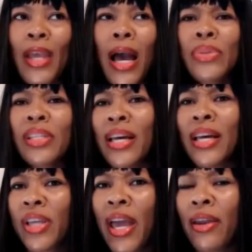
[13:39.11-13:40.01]
I was an
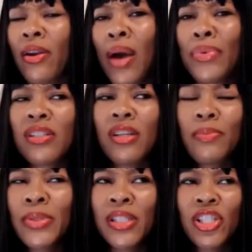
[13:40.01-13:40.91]
educator. I was in a
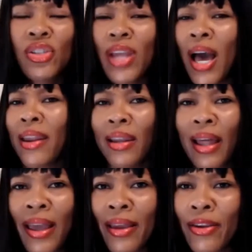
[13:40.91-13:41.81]
position I didn't
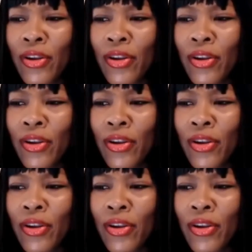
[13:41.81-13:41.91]
like.